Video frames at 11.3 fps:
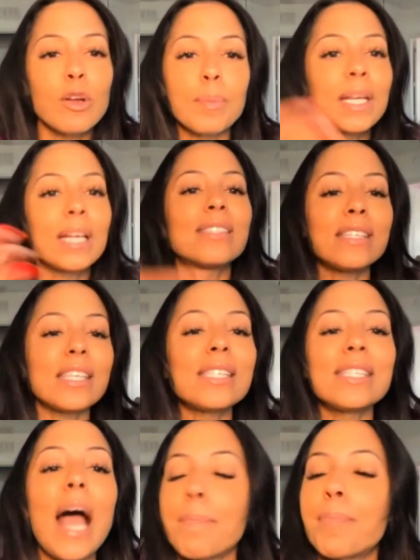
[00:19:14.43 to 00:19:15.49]
because this is
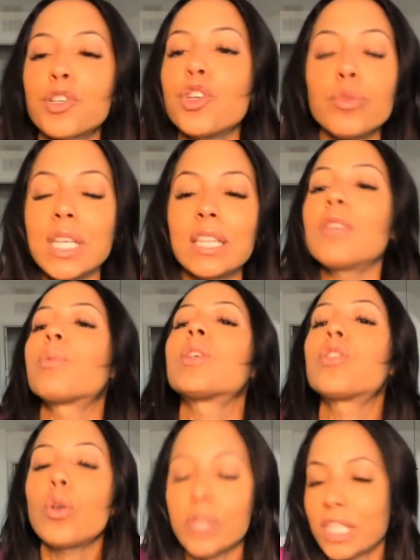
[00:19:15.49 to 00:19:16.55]
not producing the results